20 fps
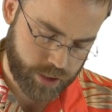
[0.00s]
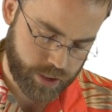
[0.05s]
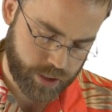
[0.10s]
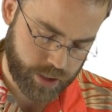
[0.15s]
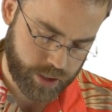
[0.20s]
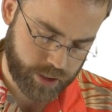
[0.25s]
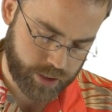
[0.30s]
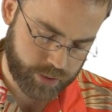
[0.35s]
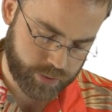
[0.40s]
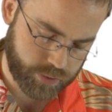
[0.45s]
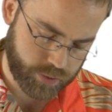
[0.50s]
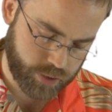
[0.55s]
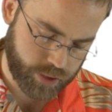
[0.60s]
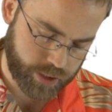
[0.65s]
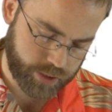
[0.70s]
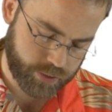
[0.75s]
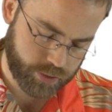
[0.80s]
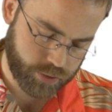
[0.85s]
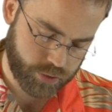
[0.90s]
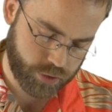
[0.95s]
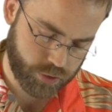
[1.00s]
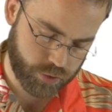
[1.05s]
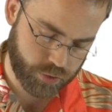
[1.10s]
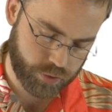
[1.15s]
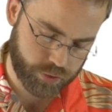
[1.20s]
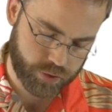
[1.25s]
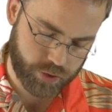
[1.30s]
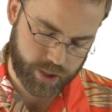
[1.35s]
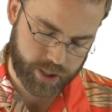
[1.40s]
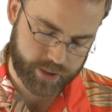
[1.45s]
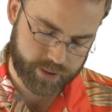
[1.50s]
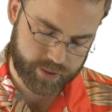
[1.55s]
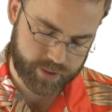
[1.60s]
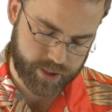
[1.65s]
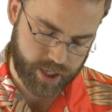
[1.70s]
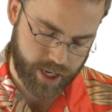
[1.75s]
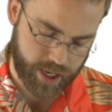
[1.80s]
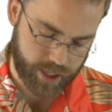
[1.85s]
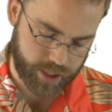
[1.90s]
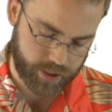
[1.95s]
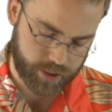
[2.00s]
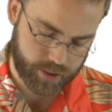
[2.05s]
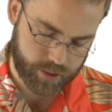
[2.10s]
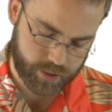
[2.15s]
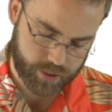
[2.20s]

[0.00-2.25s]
And so that's 2, so that's 10.